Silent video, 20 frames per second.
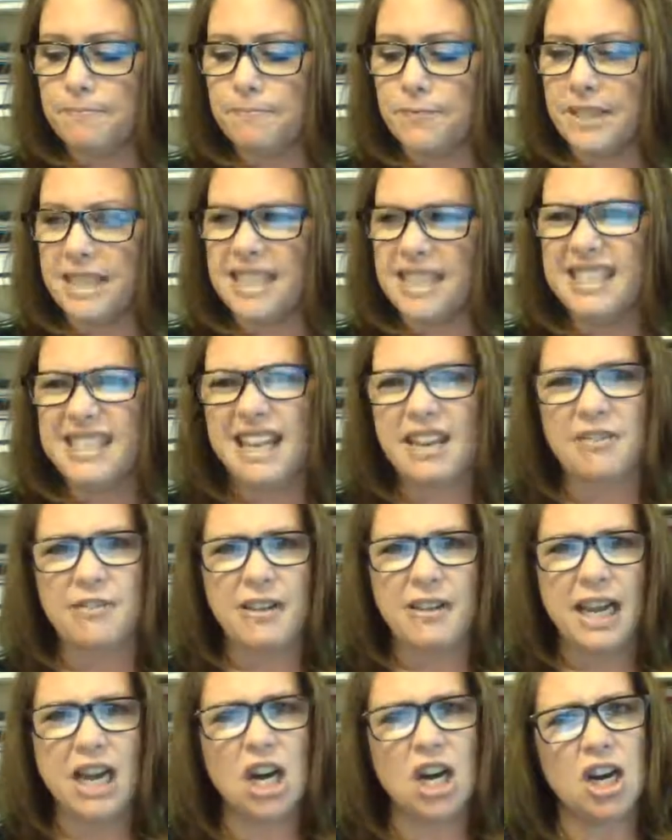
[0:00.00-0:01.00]
is that
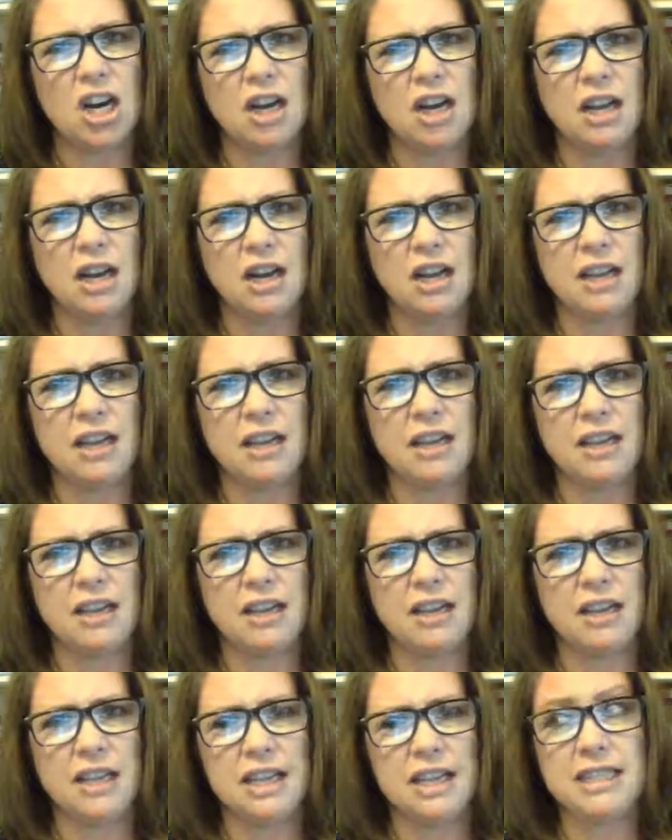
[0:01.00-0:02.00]
fair?
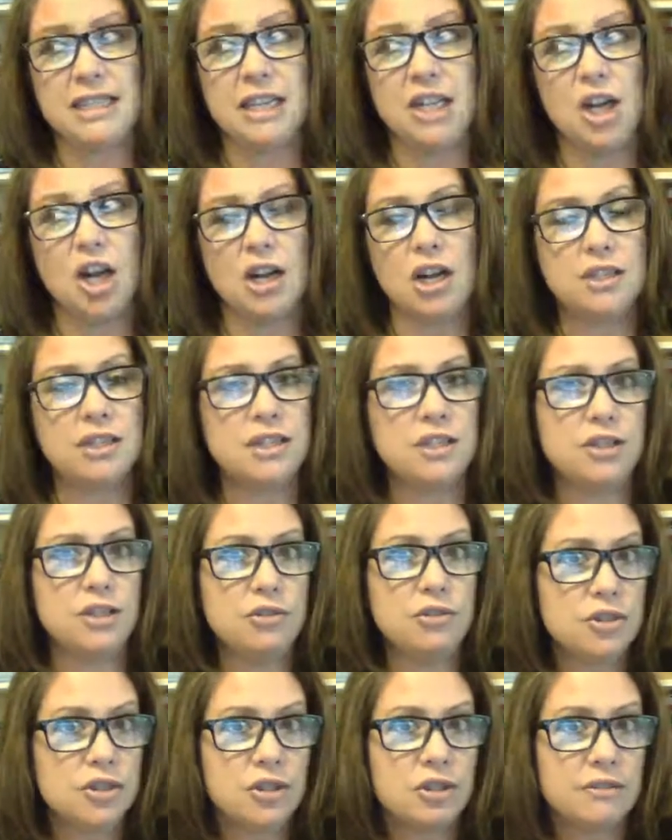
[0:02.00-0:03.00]
Is it
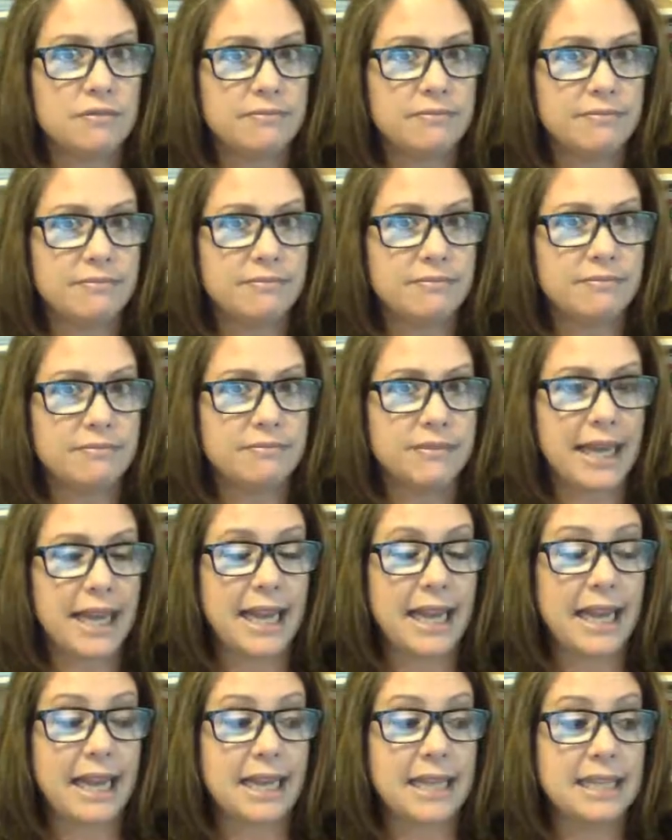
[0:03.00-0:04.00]
constitutional?
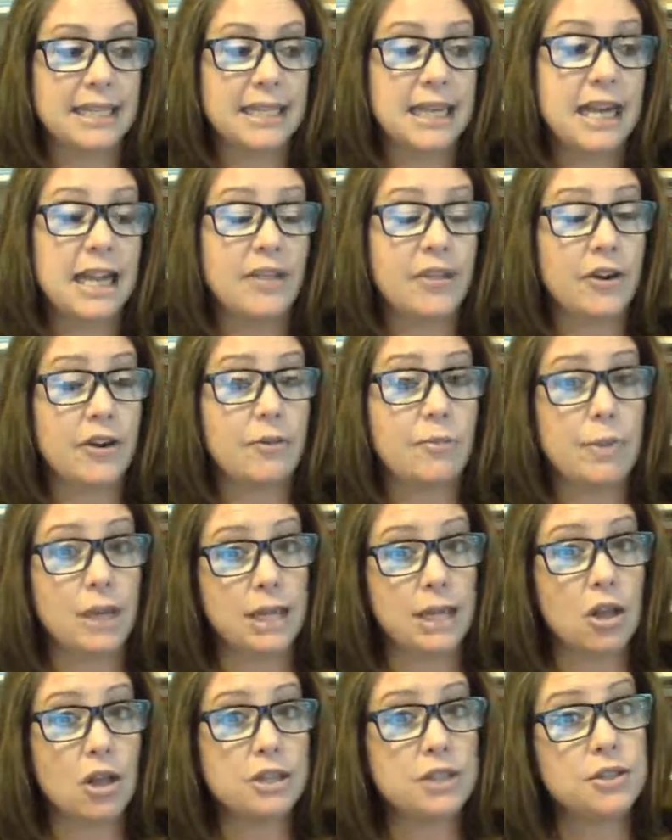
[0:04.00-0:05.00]
And there have been
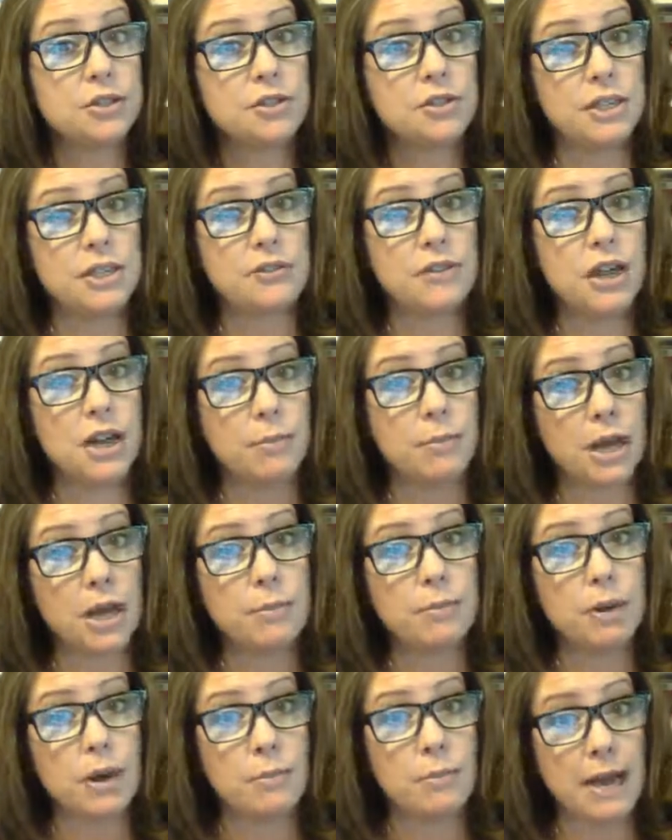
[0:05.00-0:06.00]
lawsuits that have come
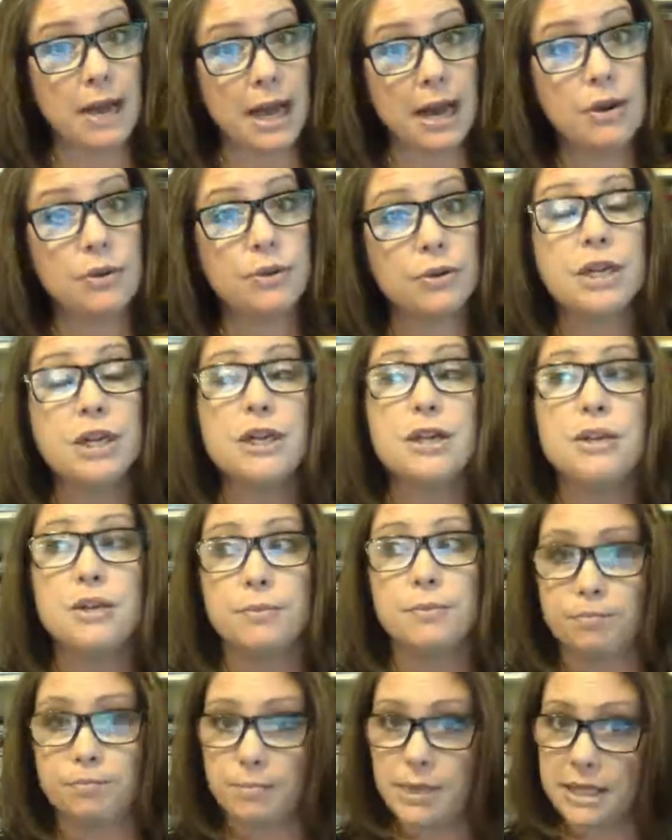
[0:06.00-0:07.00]
up about
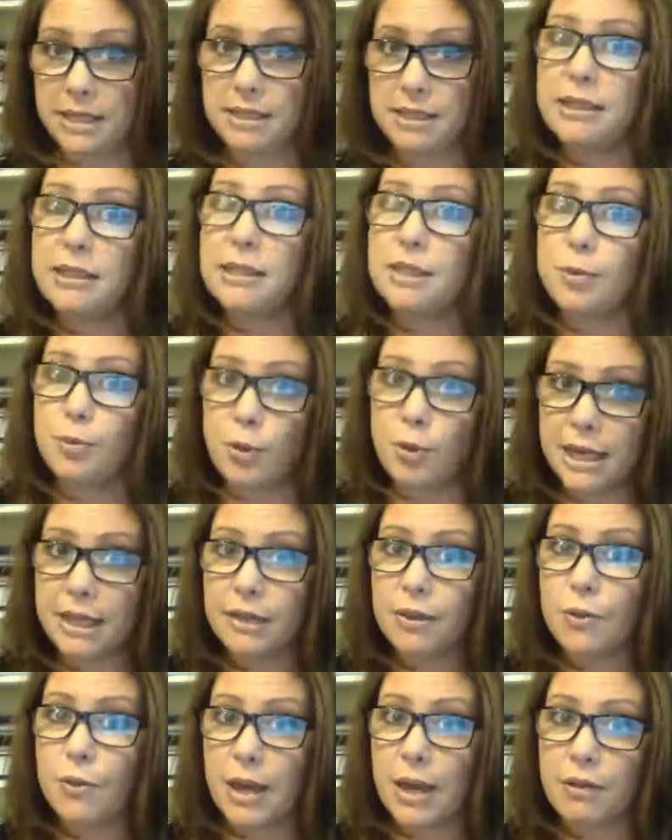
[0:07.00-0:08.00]
basically spreading
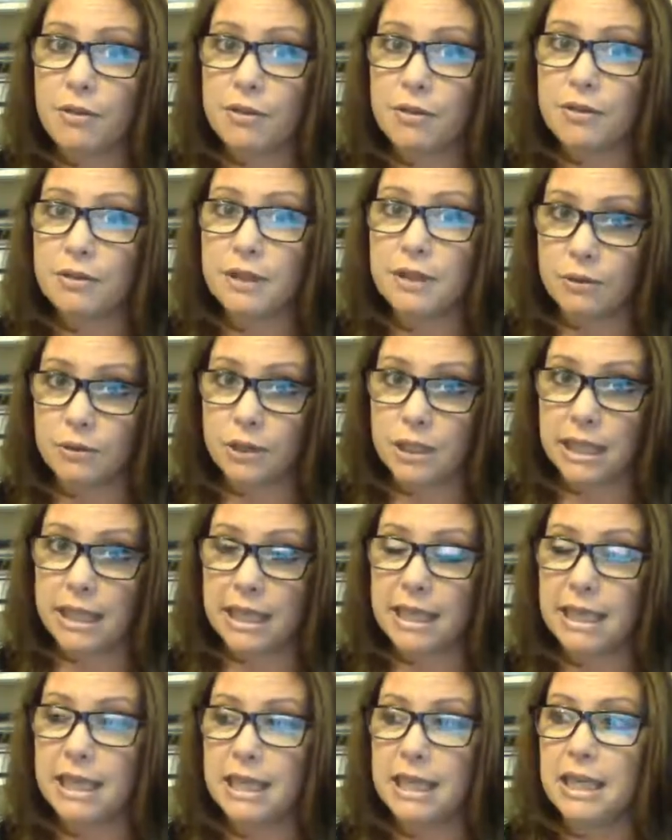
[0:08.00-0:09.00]
the wealth,
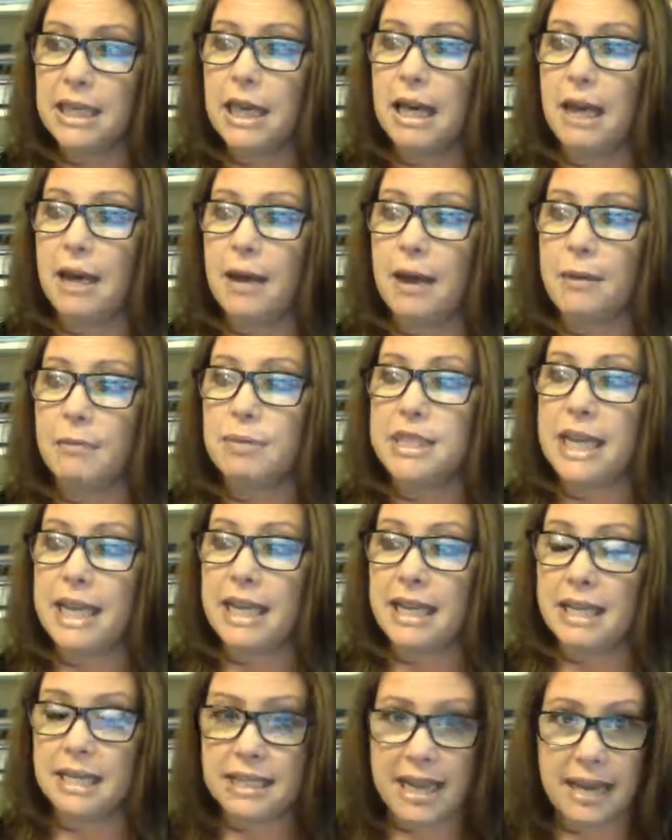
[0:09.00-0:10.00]
literally,
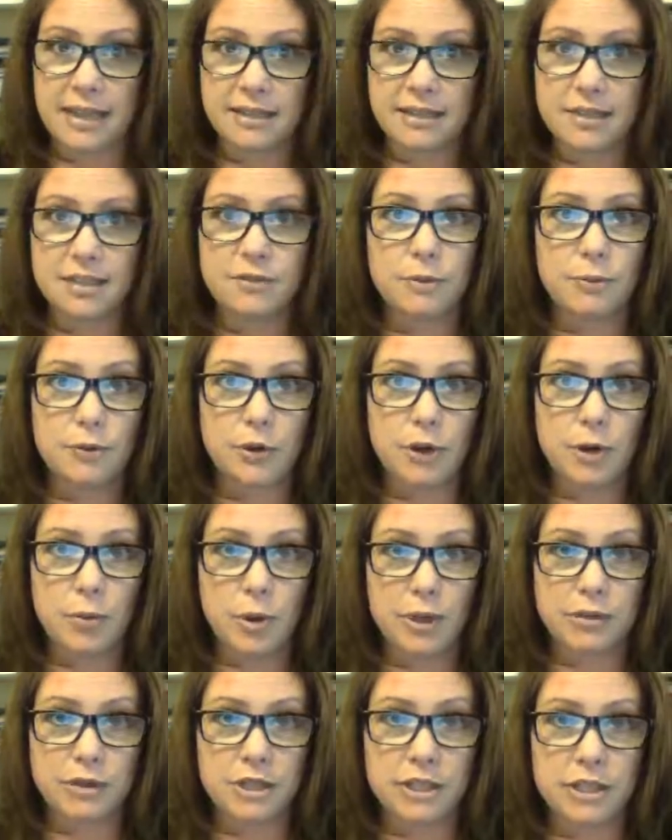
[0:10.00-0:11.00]
taking taxes from very
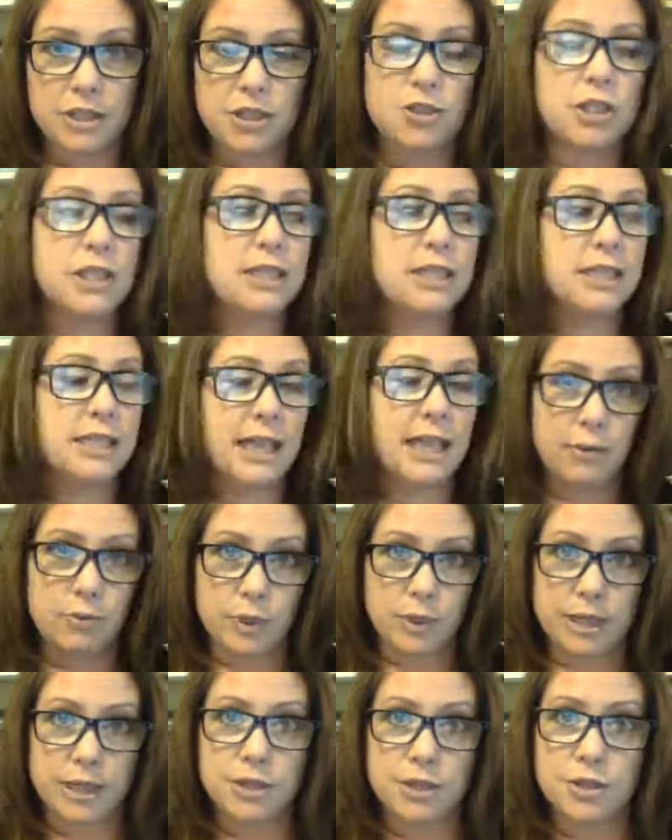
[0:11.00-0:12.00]
wealthy districts and
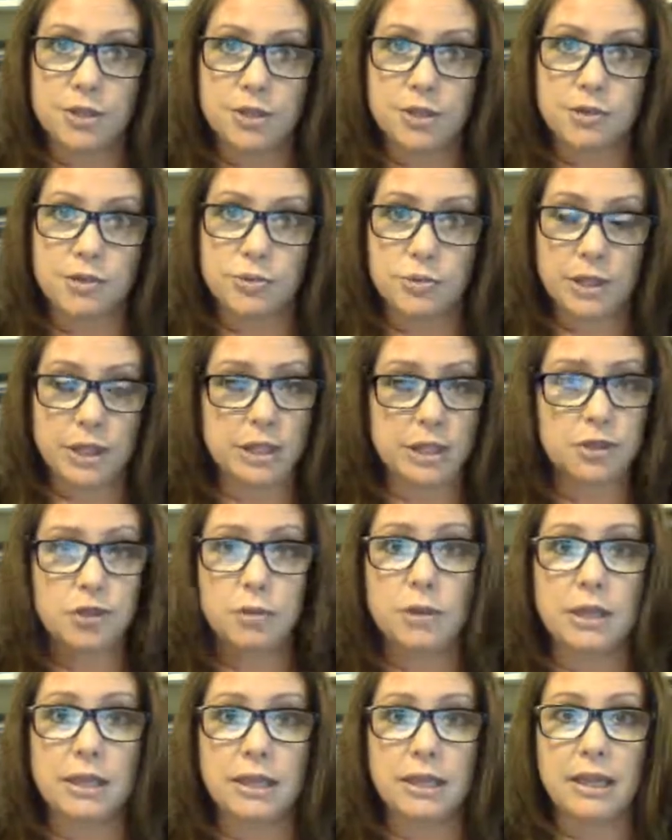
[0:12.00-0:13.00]

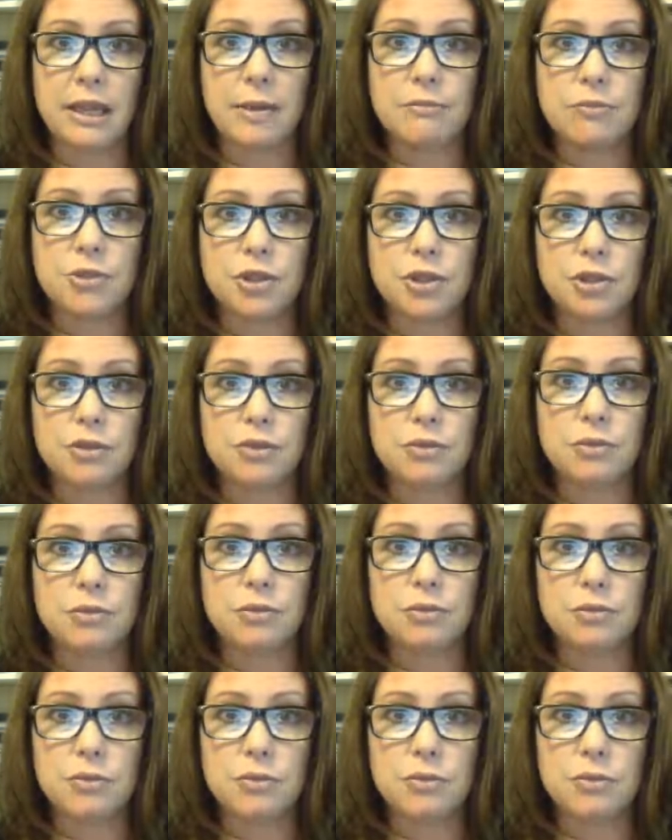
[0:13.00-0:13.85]
redistributing them to,